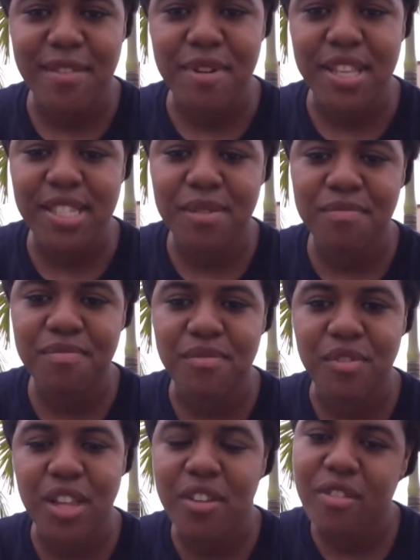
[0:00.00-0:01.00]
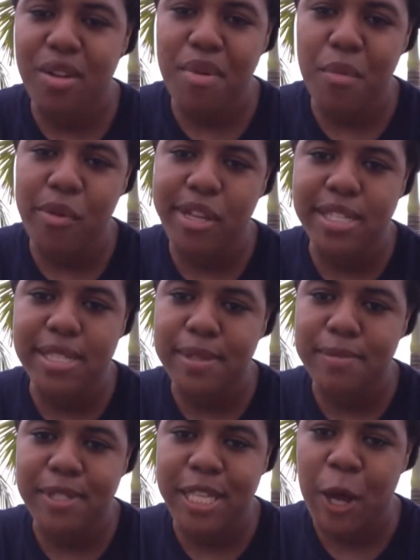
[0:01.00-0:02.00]
Made some really fun memories.
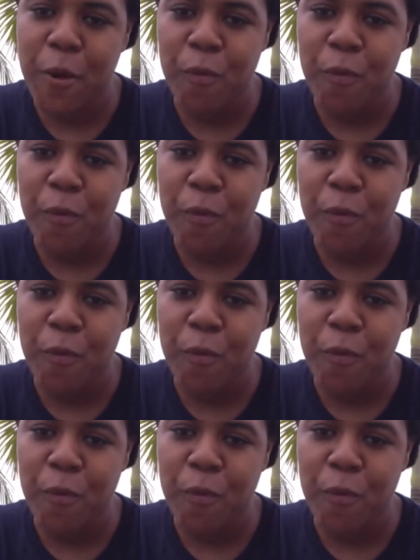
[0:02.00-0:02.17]
So